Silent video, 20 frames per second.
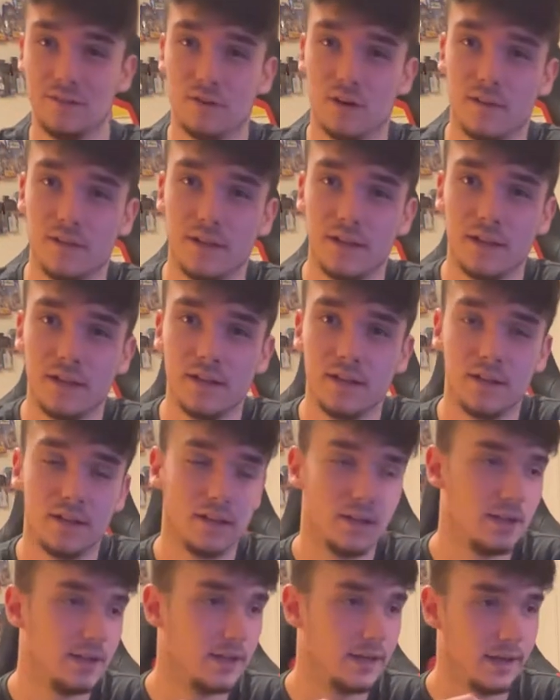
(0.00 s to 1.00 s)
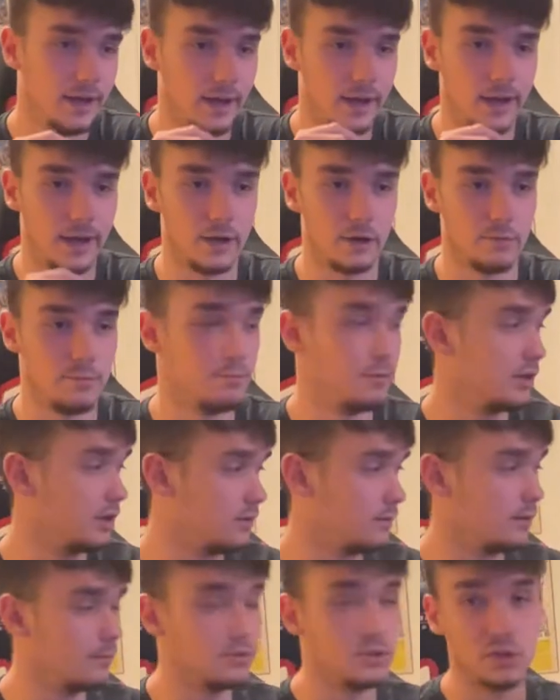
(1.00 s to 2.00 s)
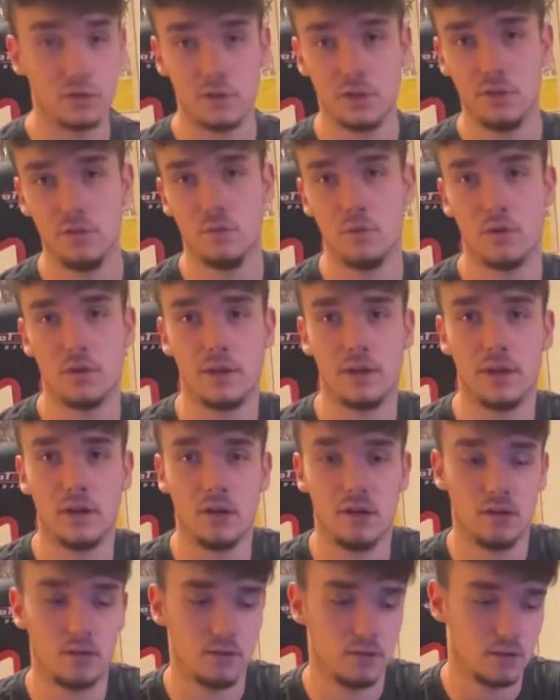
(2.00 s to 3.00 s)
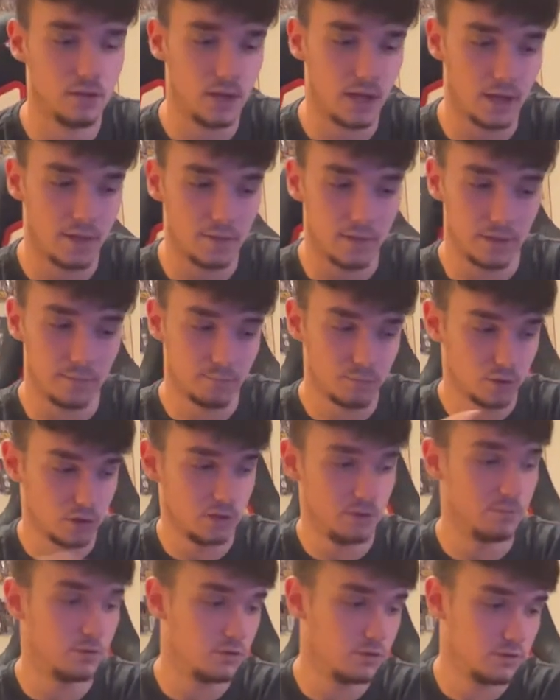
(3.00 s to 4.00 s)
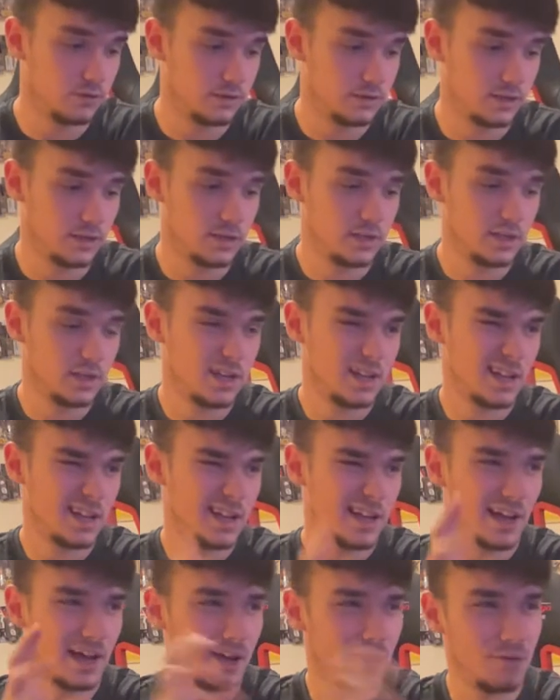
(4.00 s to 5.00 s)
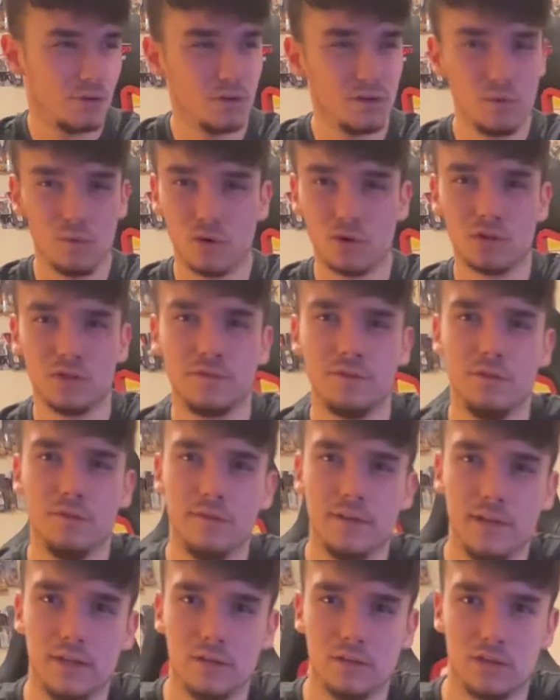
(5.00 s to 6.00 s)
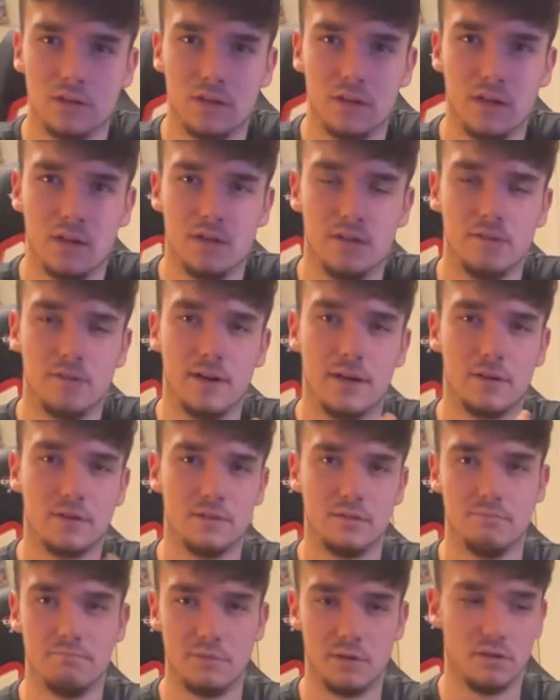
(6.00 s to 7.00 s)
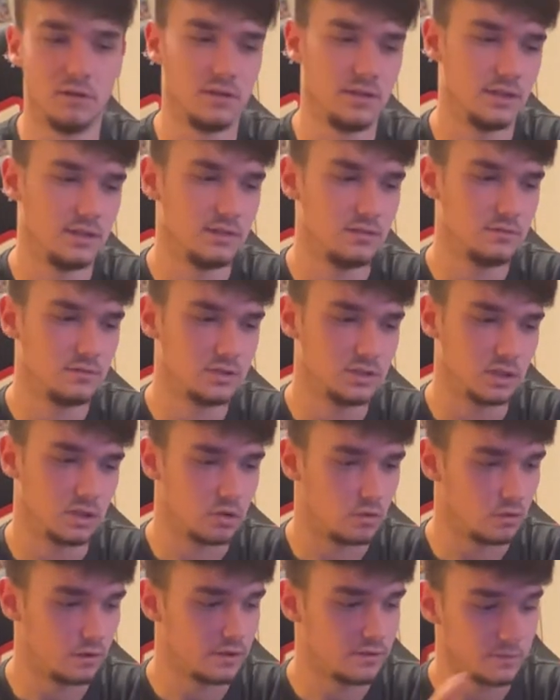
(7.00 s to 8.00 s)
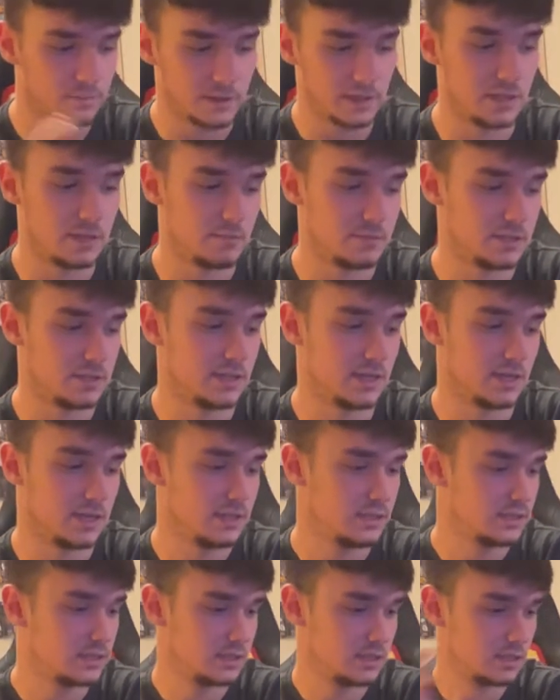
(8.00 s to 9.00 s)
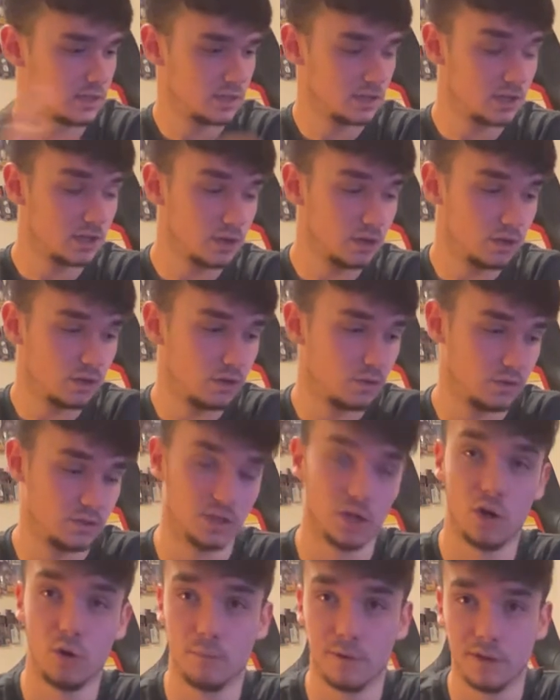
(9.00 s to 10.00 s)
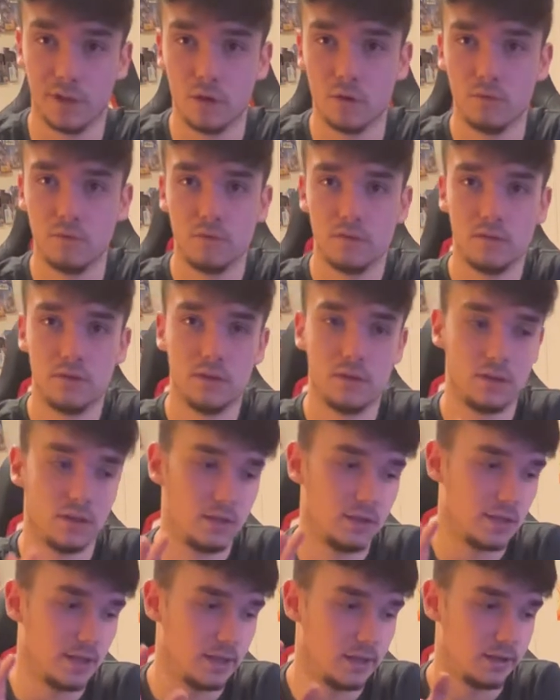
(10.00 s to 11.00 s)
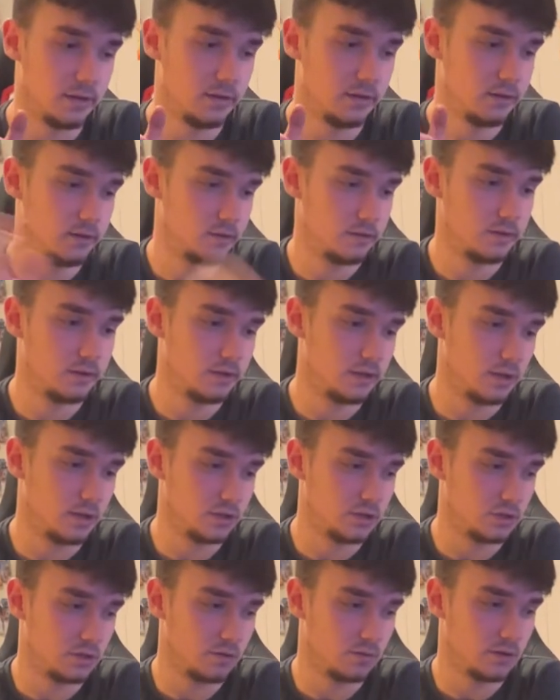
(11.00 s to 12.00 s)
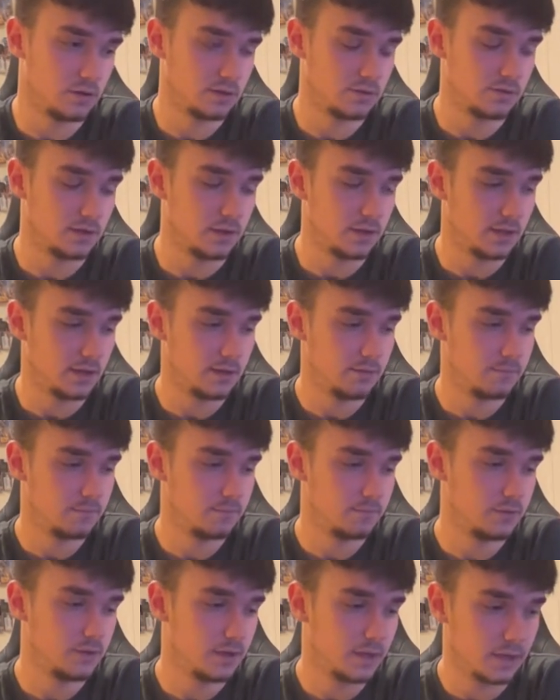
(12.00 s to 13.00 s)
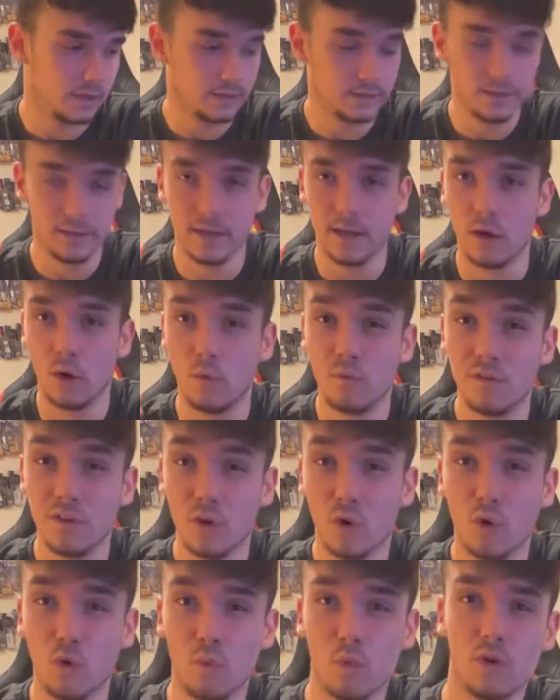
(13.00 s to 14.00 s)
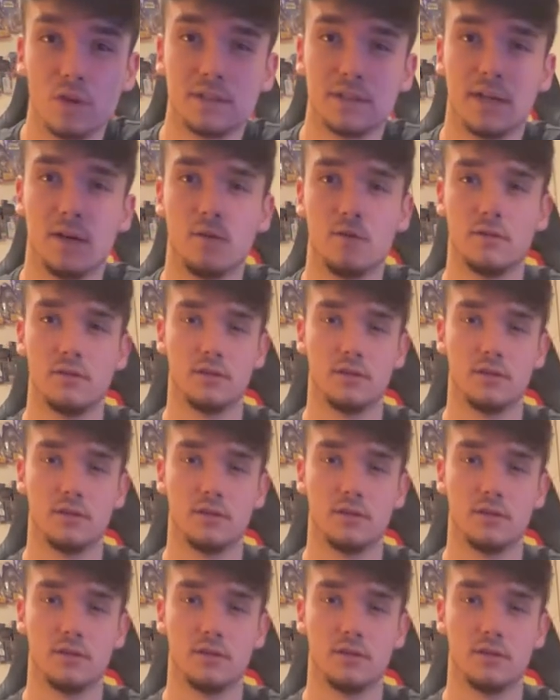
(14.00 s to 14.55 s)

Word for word: right there. I'm going to bring them up, show you what they are, and then putting them on the thing. I've only watched a few videos online of how to build it, so if I make any mistakes, which I hope I don't, then I'll try and rectify that. And yeah, hopefully it all works out.